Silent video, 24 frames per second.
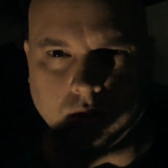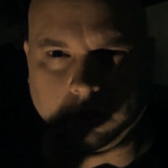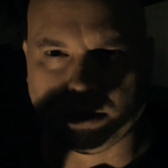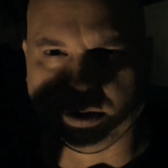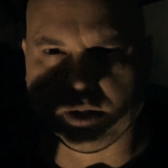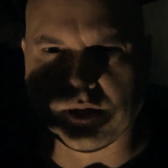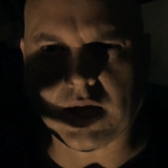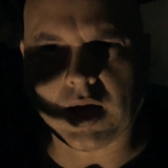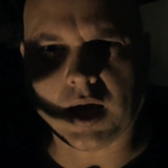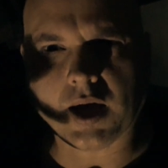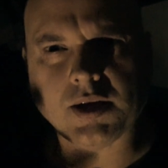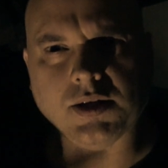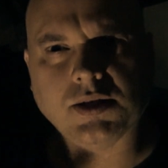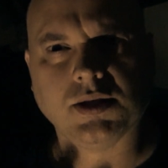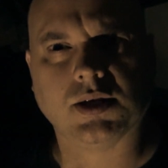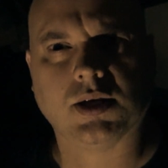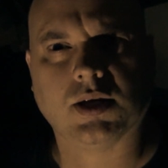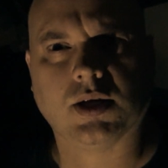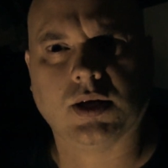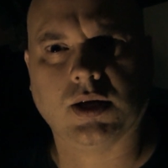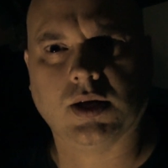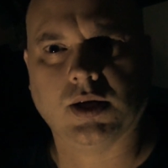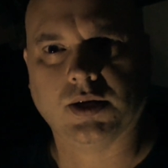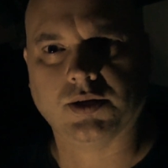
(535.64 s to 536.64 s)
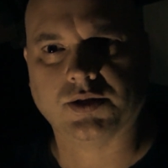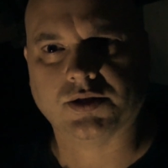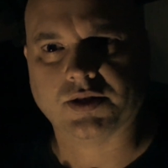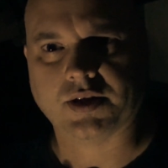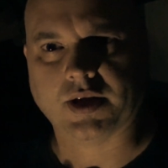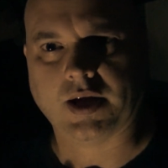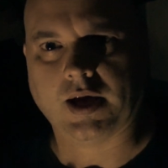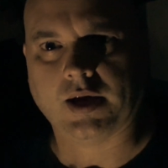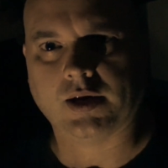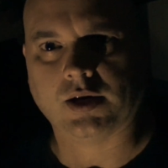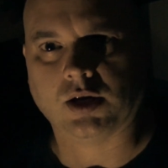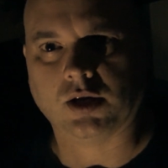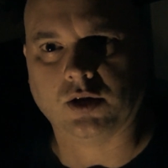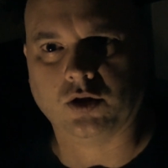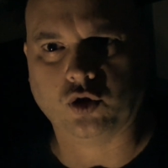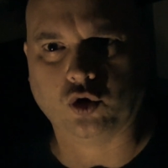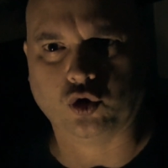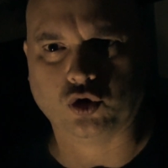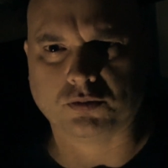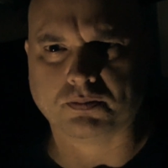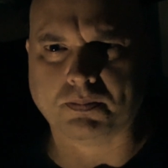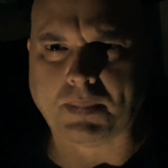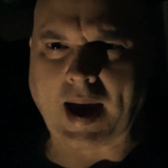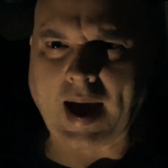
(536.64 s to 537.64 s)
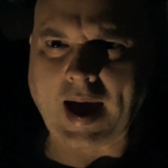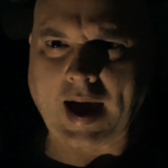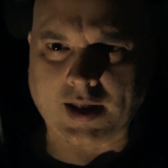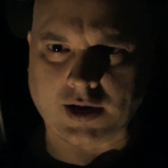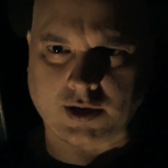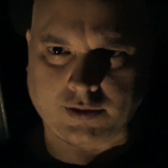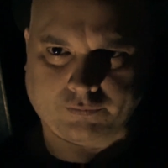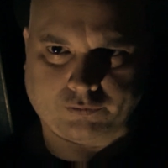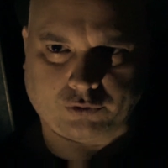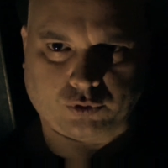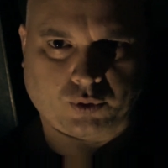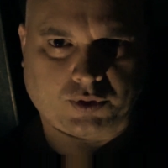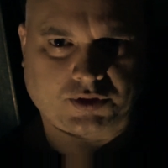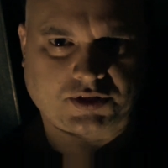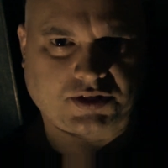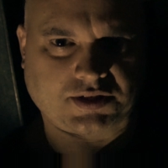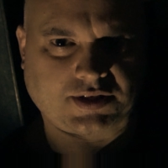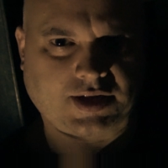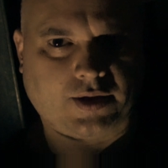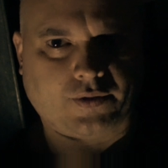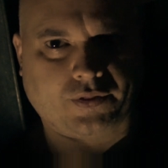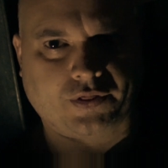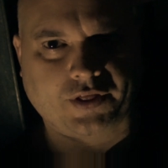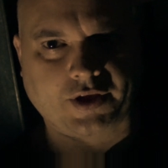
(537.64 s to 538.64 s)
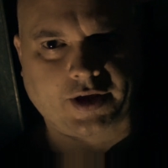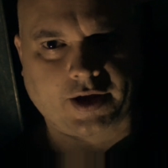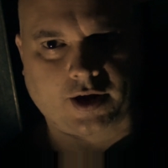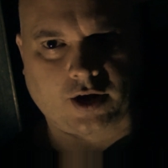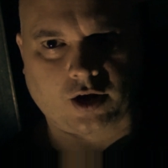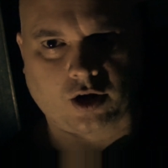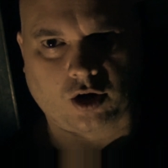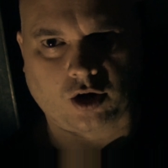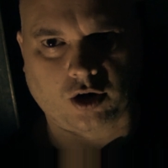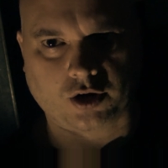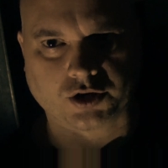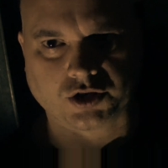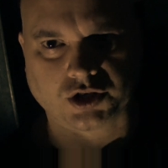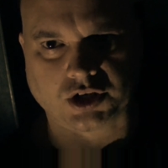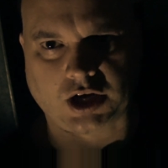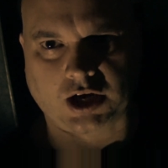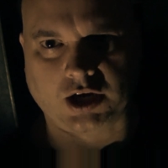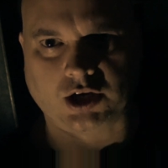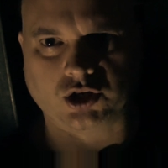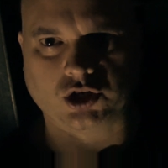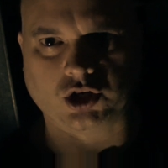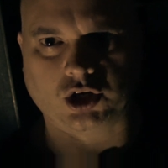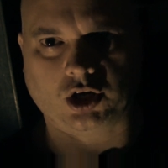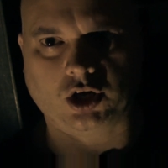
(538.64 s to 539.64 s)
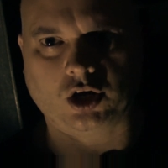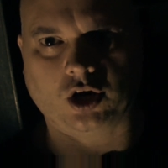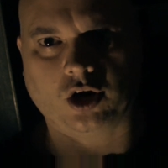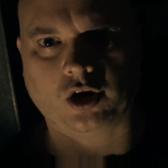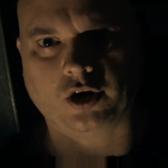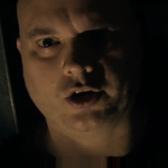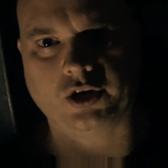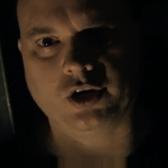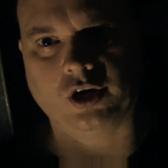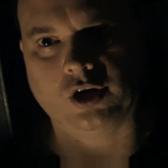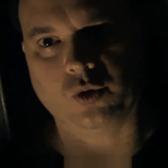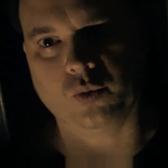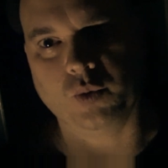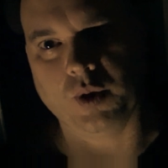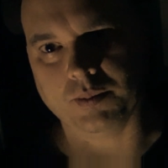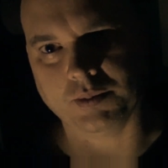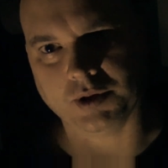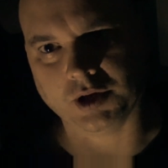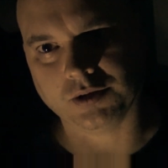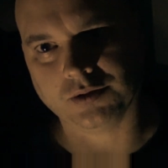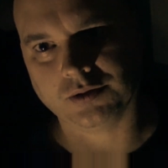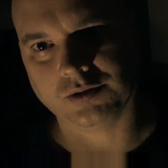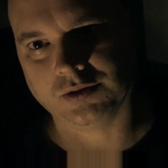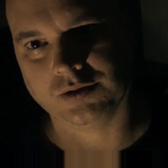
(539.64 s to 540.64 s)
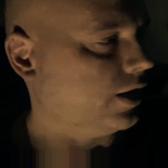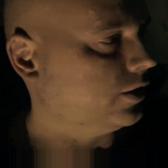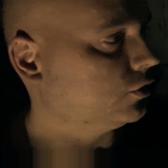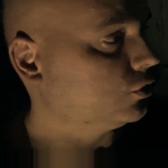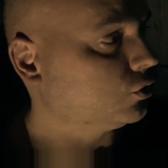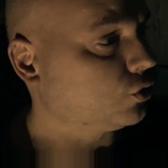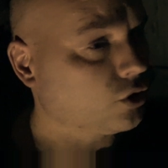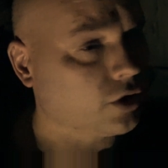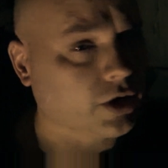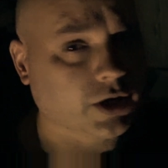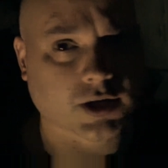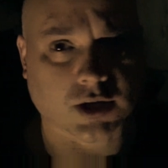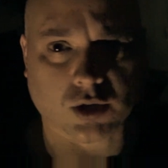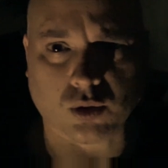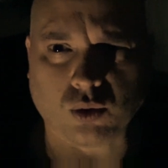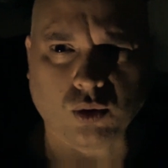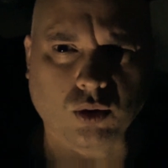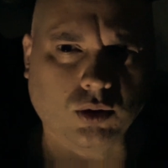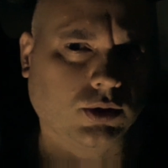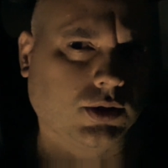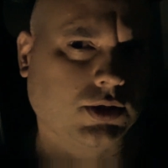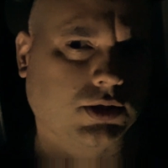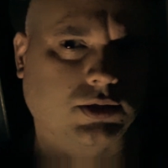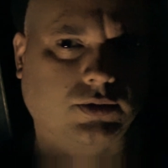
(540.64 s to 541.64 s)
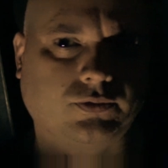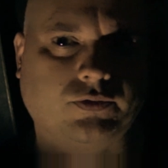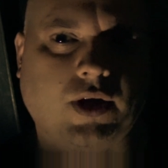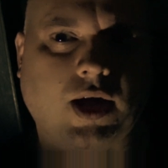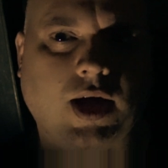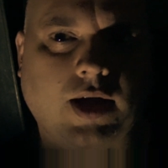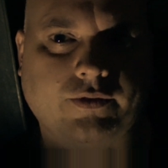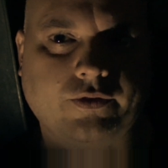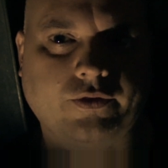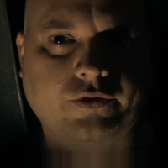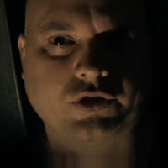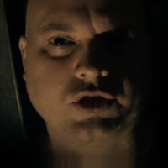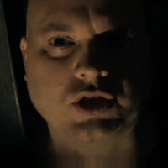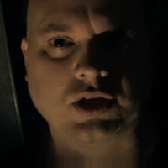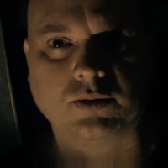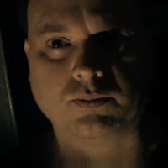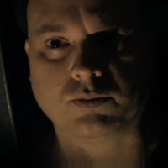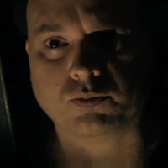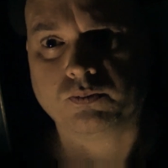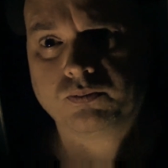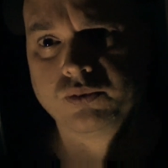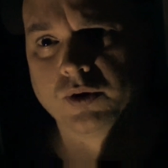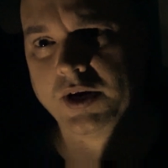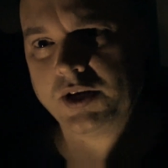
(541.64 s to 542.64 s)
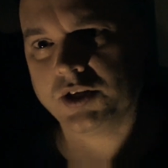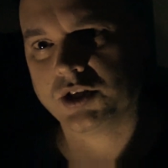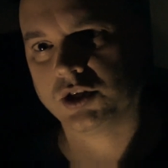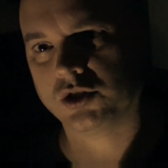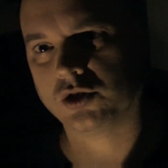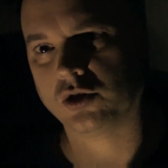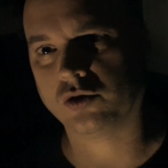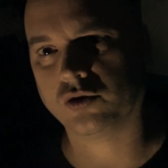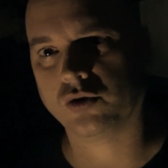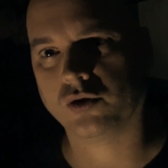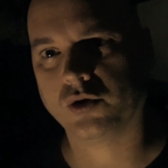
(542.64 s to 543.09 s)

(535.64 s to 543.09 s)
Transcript: The idea is that those bad influences out there are changing our young women. And Laurie can only survive if she embraces her